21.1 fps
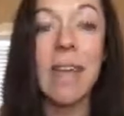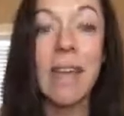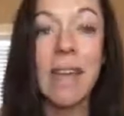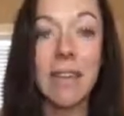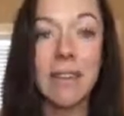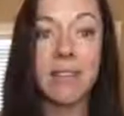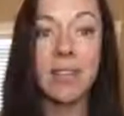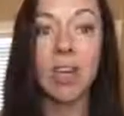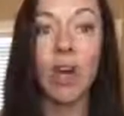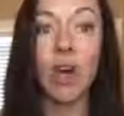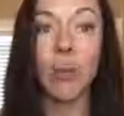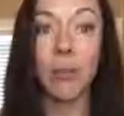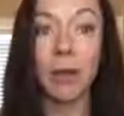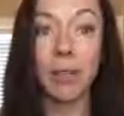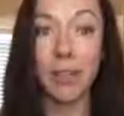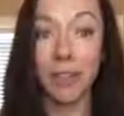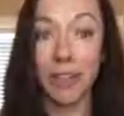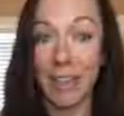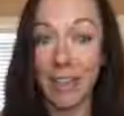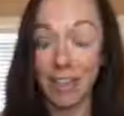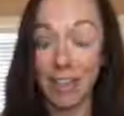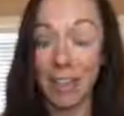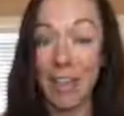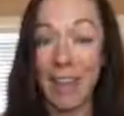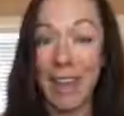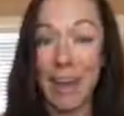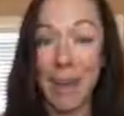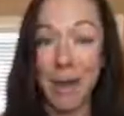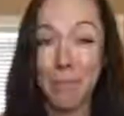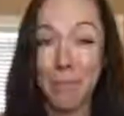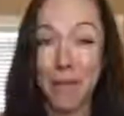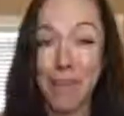is to open your kitchen
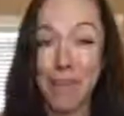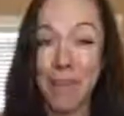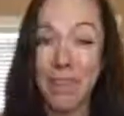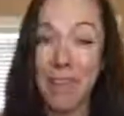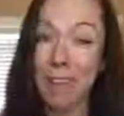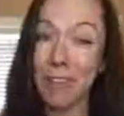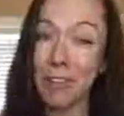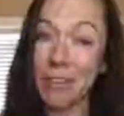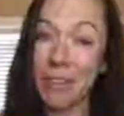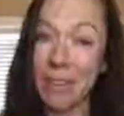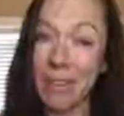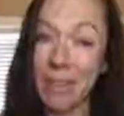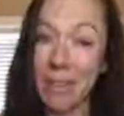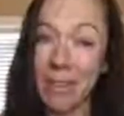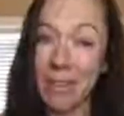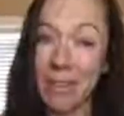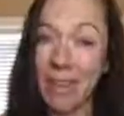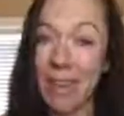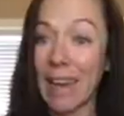cabinets underneath.